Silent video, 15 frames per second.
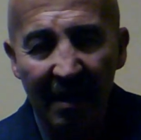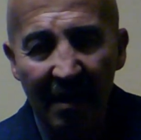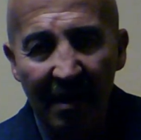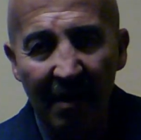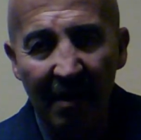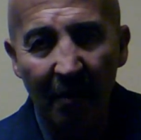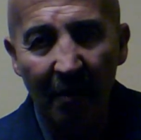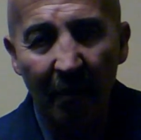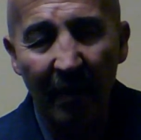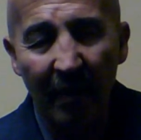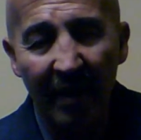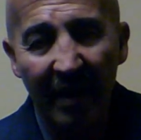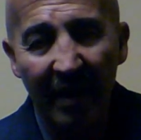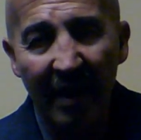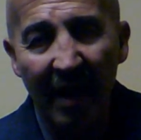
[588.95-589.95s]

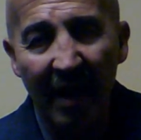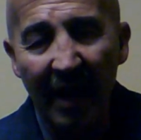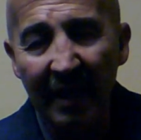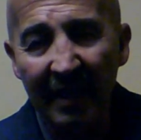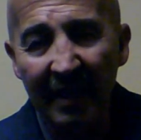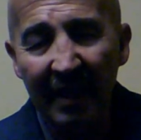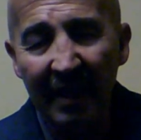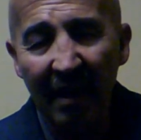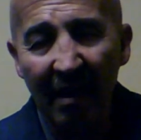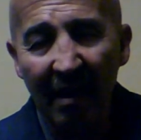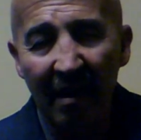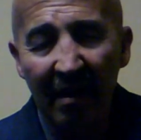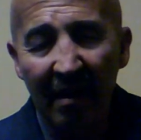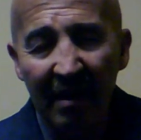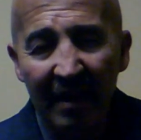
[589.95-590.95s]
One idea
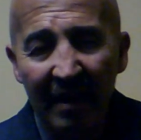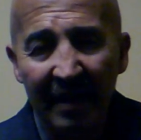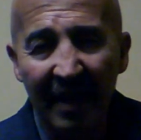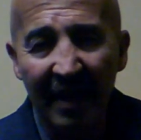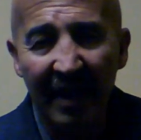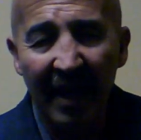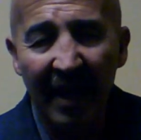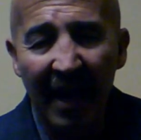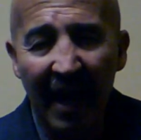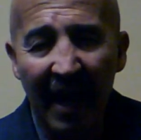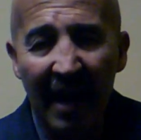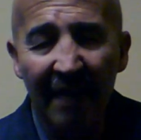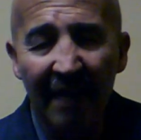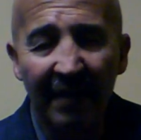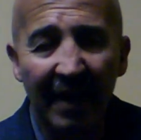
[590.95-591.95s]
that I
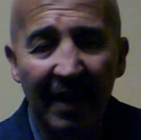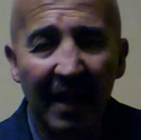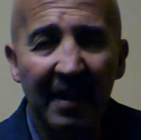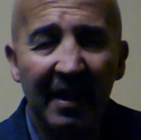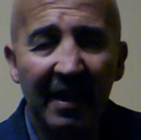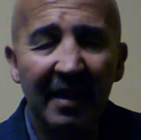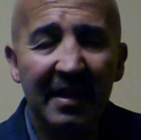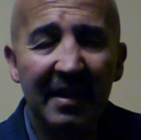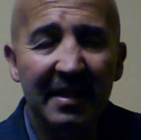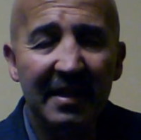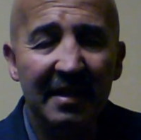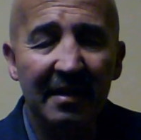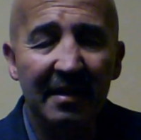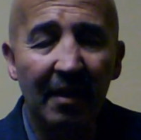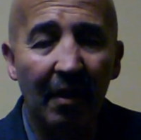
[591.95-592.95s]
have, and I think this is
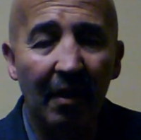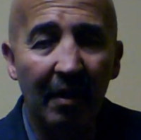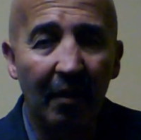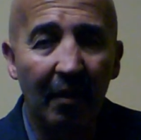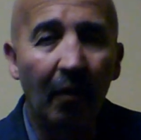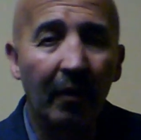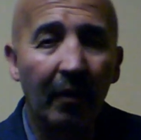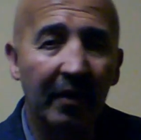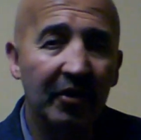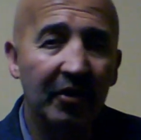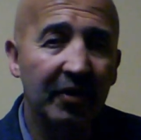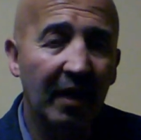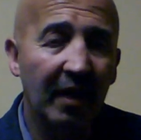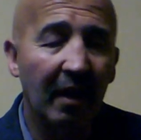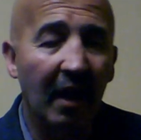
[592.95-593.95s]
an
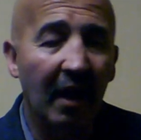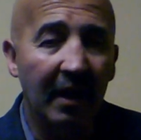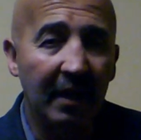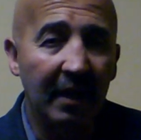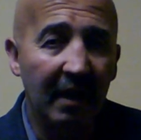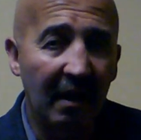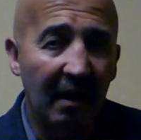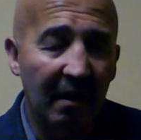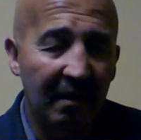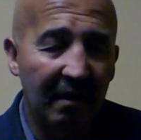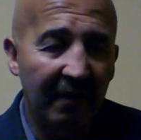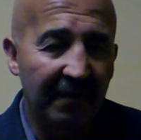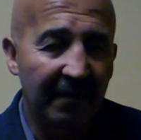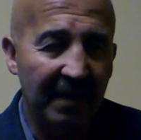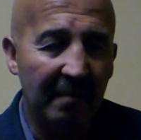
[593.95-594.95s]
original idea, if
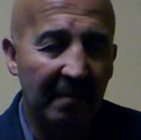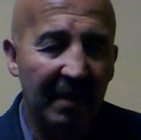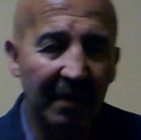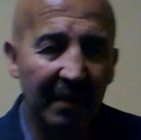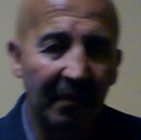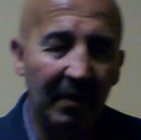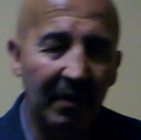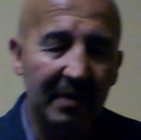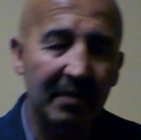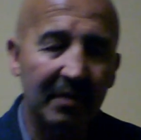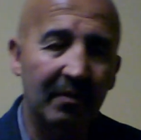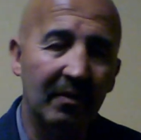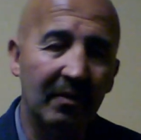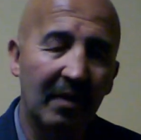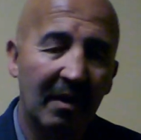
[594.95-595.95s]
somebody wants
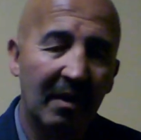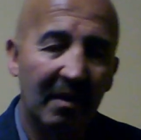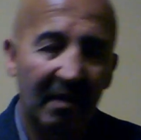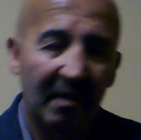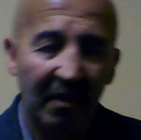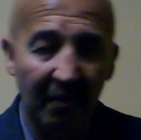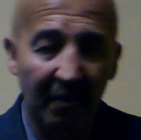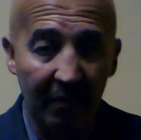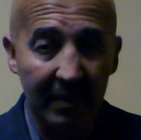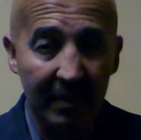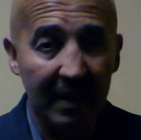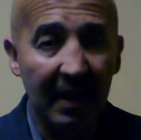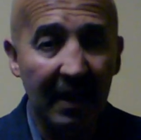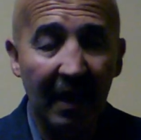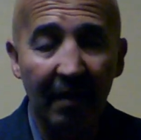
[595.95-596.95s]
to use it
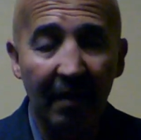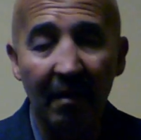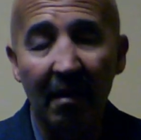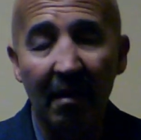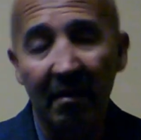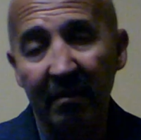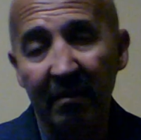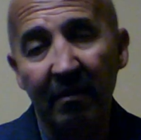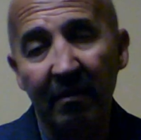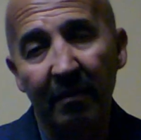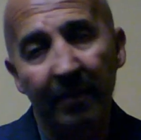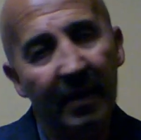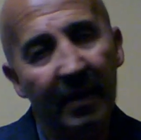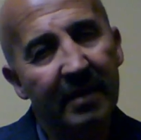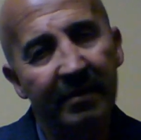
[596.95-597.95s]
later on,
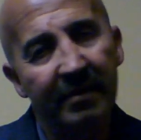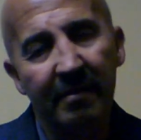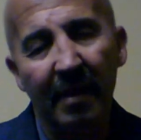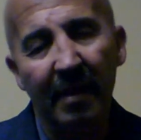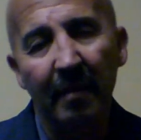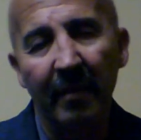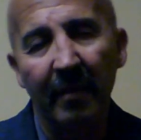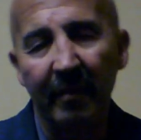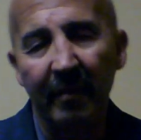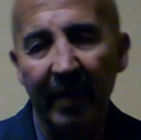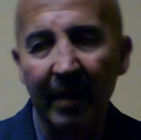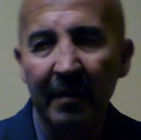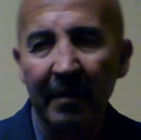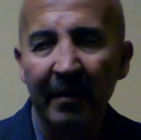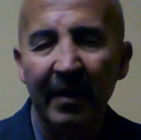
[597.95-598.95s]
please remember me,
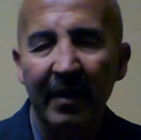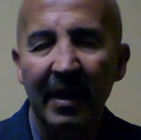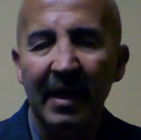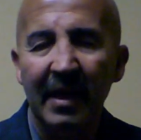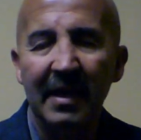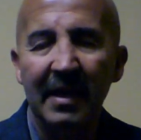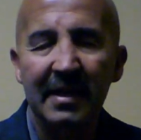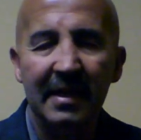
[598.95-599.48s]
is